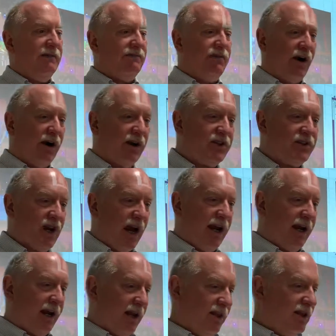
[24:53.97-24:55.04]
Very
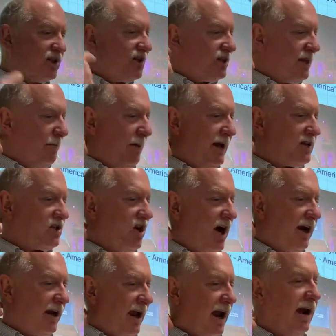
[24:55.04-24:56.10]
exciting. This is the best
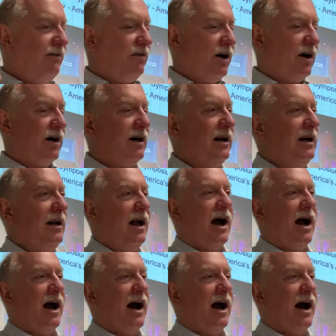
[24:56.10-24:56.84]
talk ever